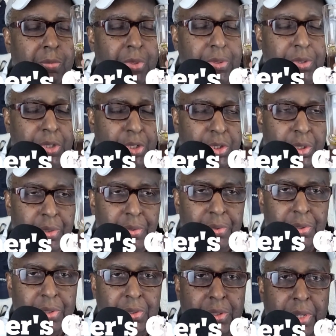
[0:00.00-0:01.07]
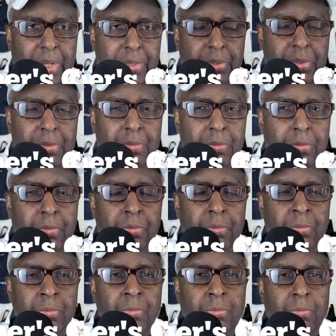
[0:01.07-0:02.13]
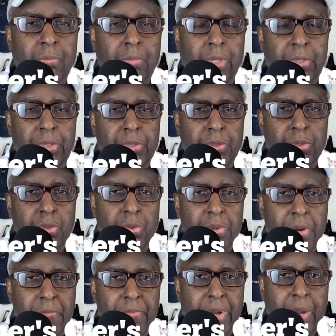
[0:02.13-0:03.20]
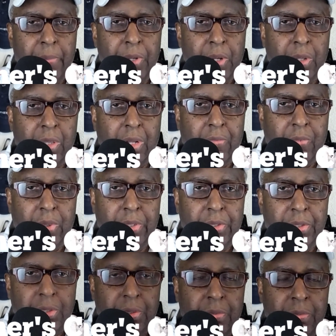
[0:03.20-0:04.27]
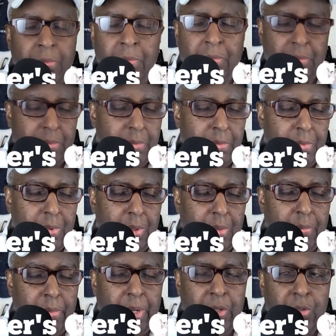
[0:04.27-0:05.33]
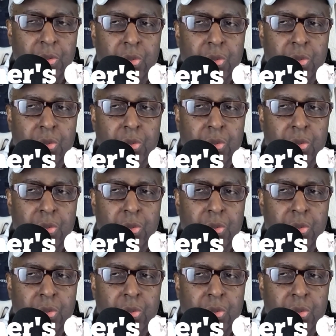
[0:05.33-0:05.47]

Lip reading: but you continue success. Blessings to you and your family, your loved ones. Make